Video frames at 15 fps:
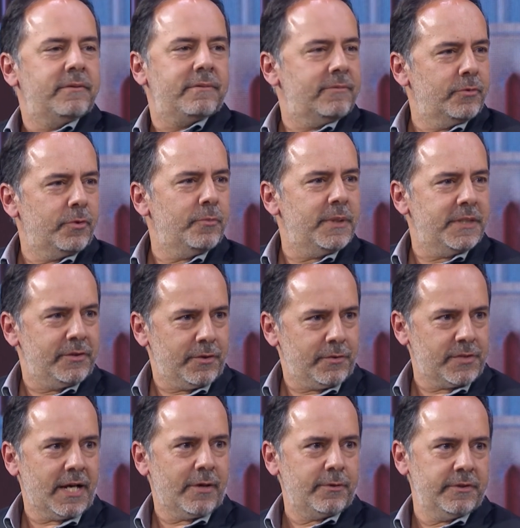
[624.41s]
nobody
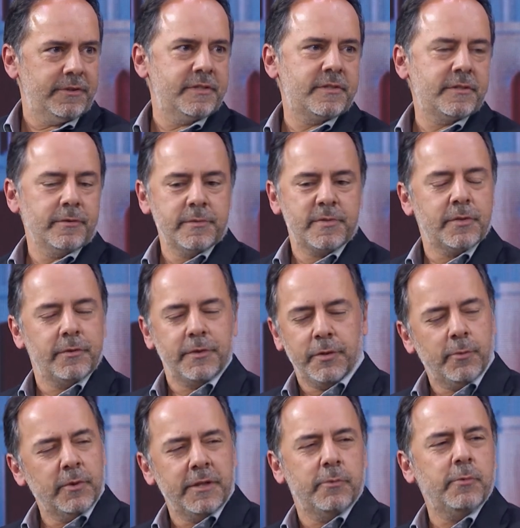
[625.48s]
knows how good this is going to be. So you
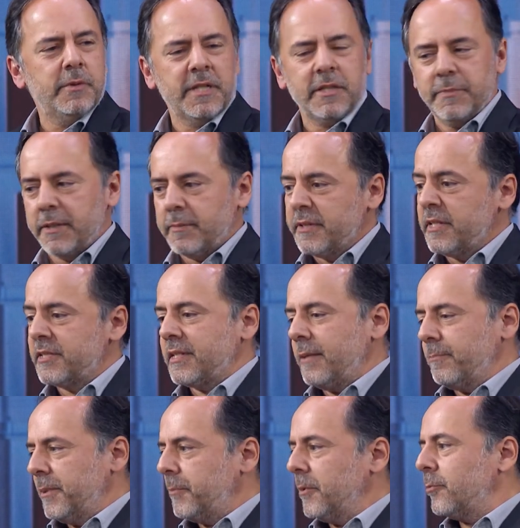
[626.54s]
will not be able, there's
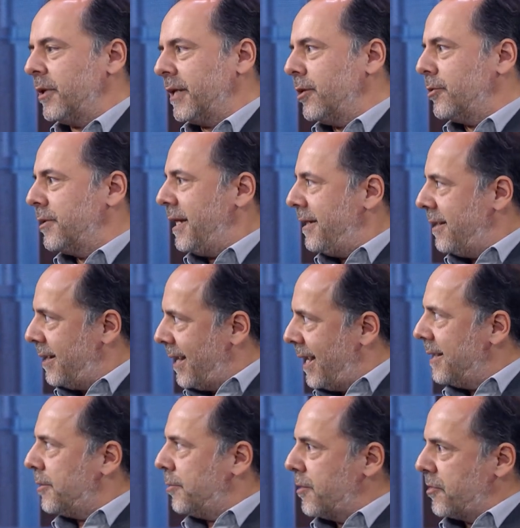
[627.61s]
people working on AI
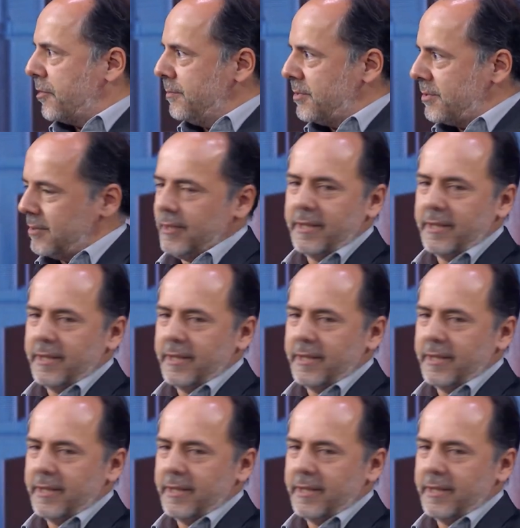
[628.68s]
algorithms